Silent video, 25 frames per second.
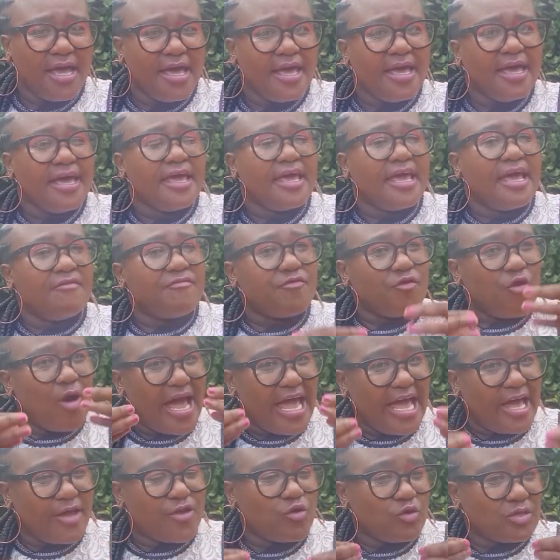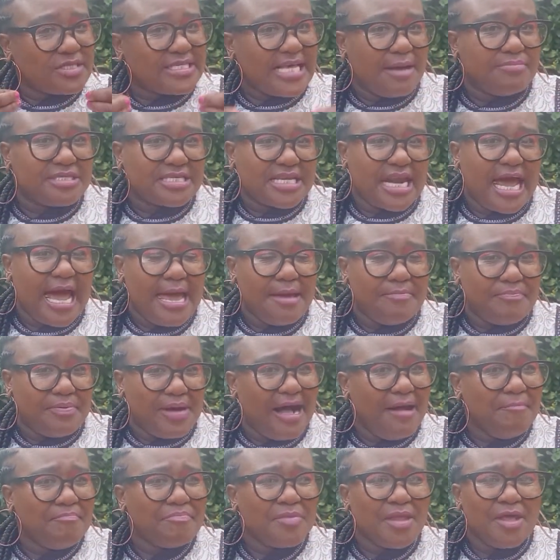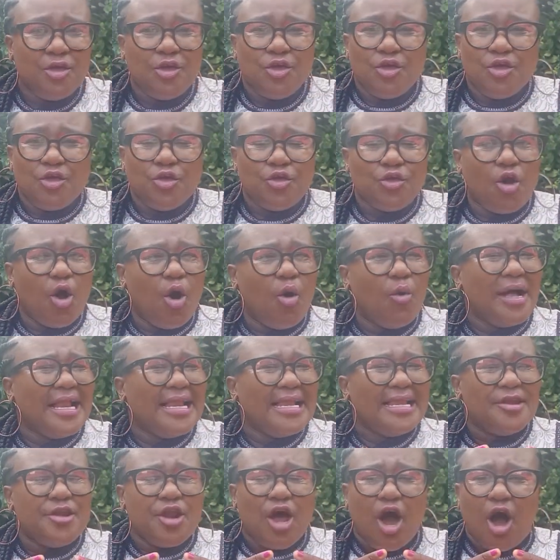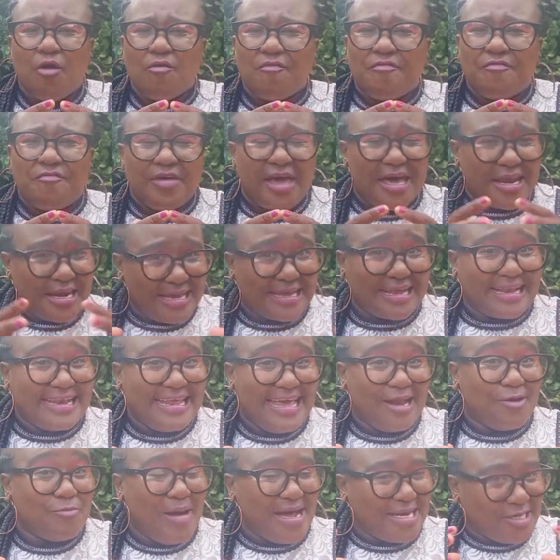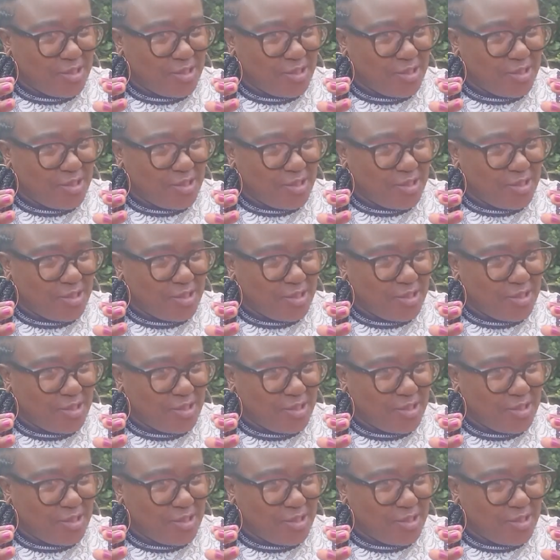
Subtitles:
if you are a new subscriber, you will know very clearly how